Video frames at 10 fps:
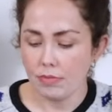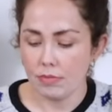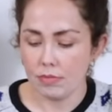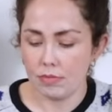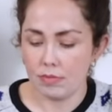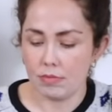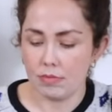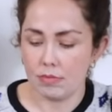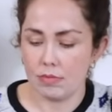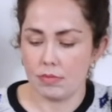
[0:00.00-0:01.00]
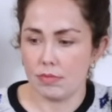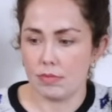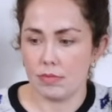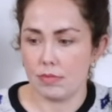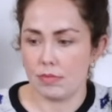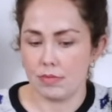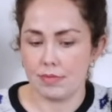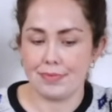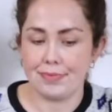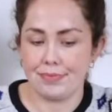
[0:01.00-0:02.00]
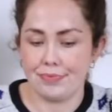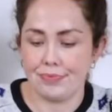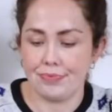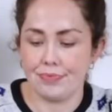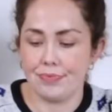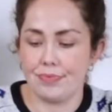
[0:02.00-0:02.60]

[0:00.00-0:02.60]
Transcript: The person shown says nothing.